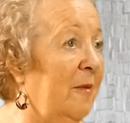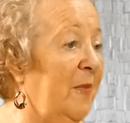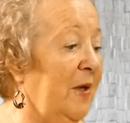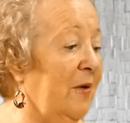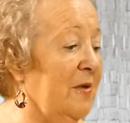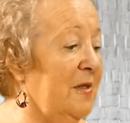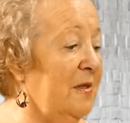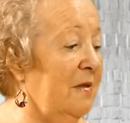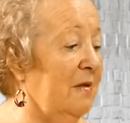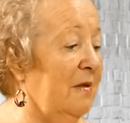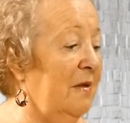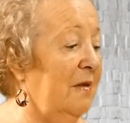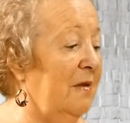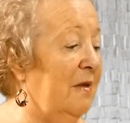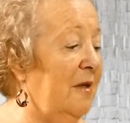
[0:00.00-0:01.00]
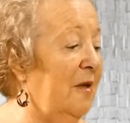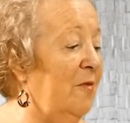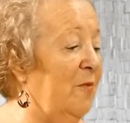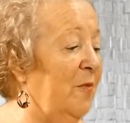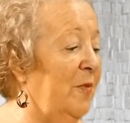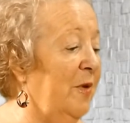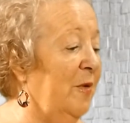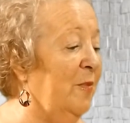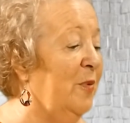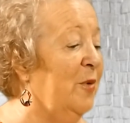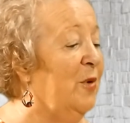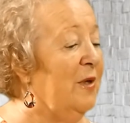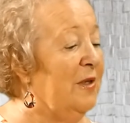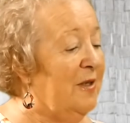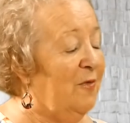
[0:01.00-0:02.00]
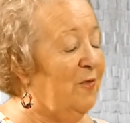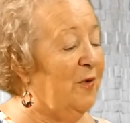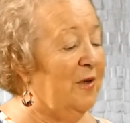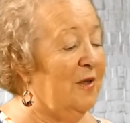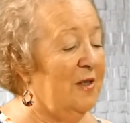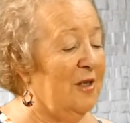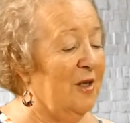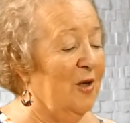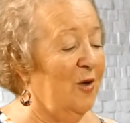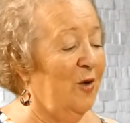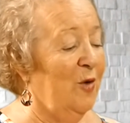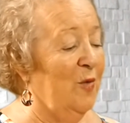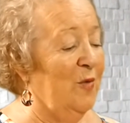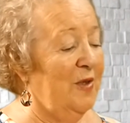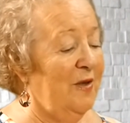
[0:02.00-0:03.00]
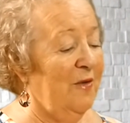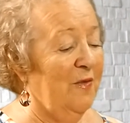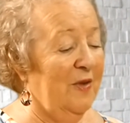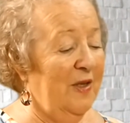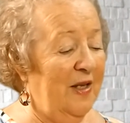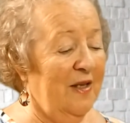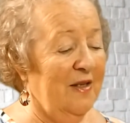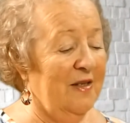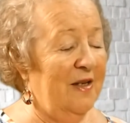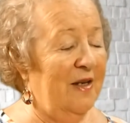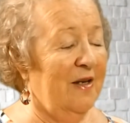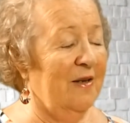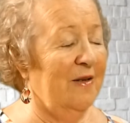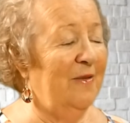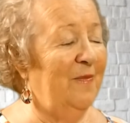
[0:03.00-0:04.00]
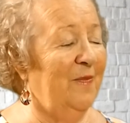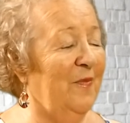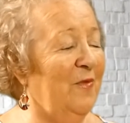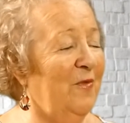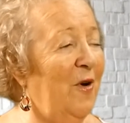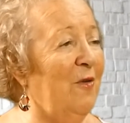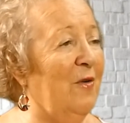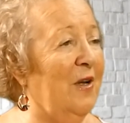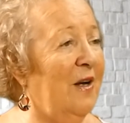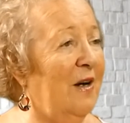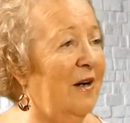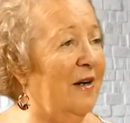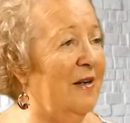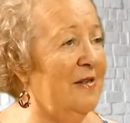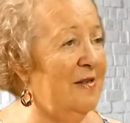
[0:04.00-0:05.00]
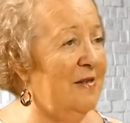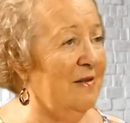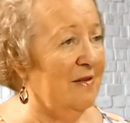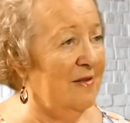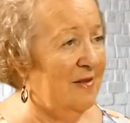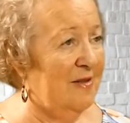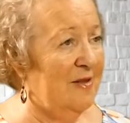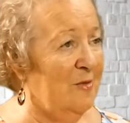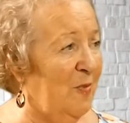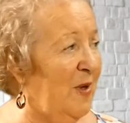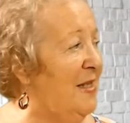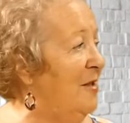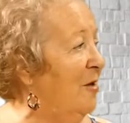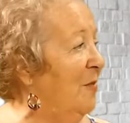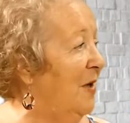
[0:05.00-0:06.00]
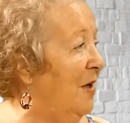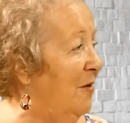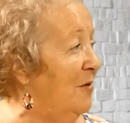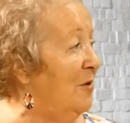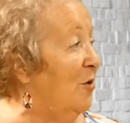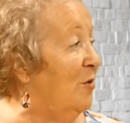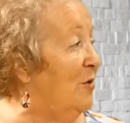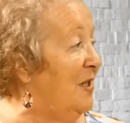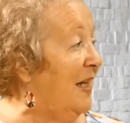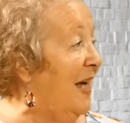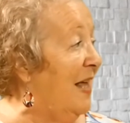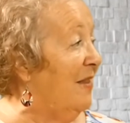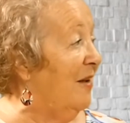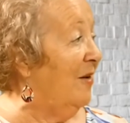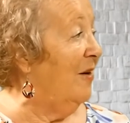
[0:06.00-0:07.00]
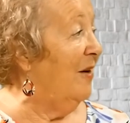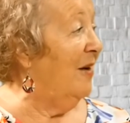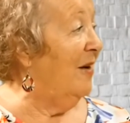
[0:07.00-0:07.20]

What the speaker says: because they put different. All the foreign guys split up. They don't all together.